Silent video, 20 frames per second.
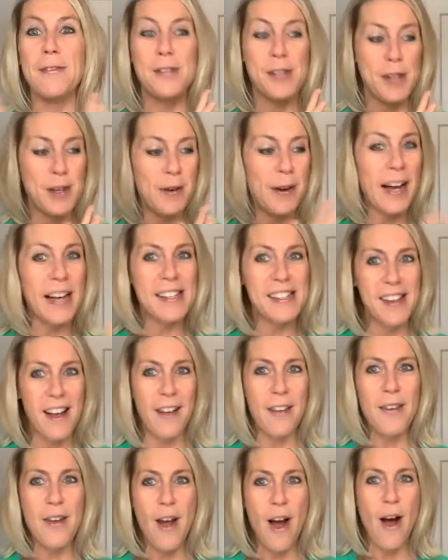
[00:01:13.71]
So you guys
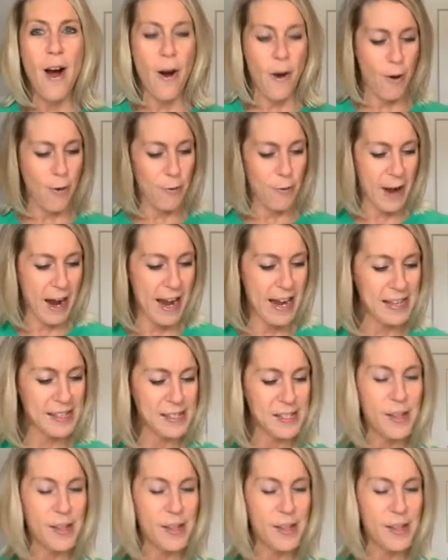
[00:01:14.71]
all know, right?